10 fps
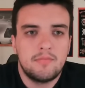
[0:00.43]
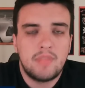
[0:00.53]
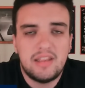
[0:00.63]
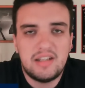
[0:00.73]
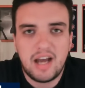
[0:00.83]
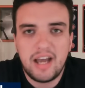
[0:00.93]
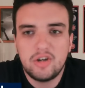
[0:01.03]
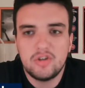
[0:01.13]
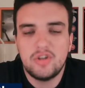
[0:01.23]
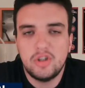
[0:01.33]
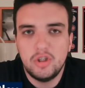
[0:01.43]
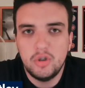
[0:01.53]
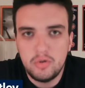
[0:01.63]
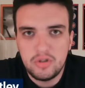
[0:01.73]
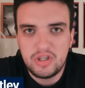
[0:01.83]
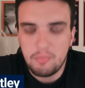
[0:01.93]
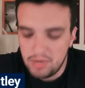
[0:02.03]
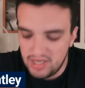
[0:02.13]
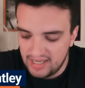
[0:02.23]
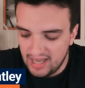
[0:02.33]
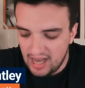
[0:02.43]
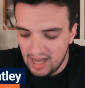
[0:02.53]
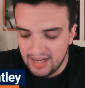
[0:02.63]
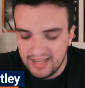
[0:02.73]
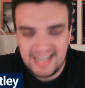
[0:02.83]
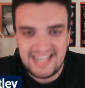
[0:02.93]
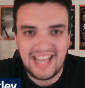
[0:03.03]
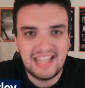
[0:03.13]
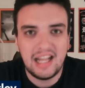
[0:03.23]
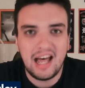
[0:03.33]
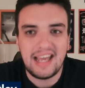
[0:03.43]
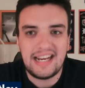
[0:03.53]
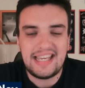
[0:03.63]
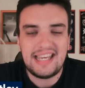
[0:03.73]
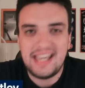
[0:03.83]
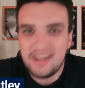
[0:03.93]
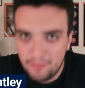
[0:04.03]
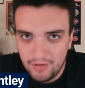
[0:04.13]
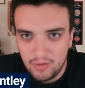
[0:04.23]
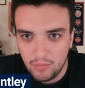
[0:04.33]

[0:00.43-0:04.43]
The Tigers lose big on deadline eve.